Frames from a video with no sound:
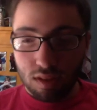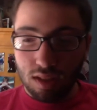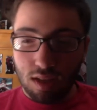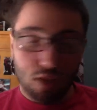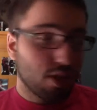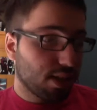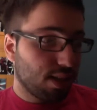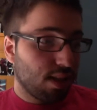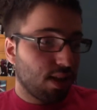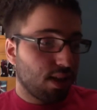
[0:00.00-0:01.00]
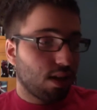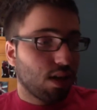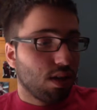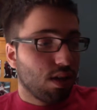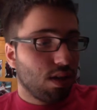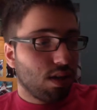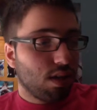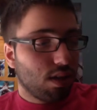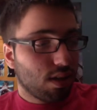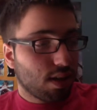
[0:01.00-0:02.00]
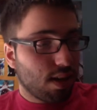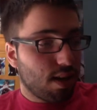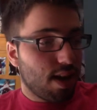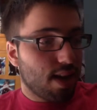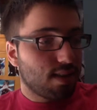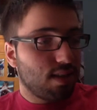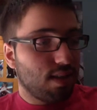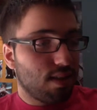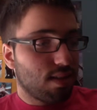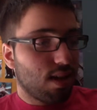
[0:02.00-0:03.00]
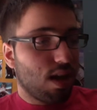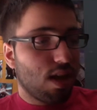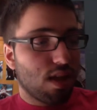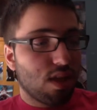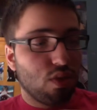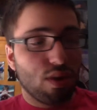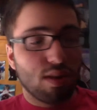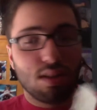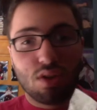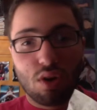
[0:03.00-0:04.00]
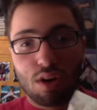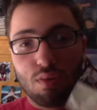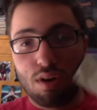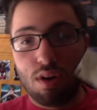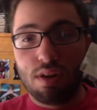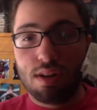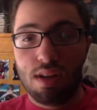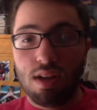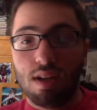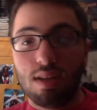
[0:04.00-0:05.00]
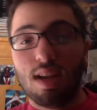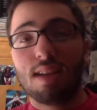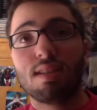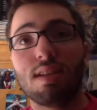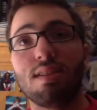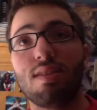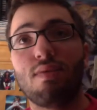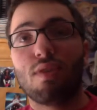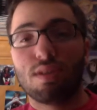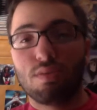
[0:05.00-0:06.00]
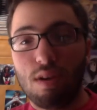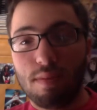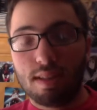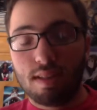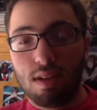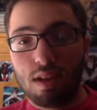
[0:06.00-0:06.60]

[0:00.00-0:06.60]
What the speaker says: I'll check that later. Okay, next is Thor the Dark World. Not as good as the first one, but still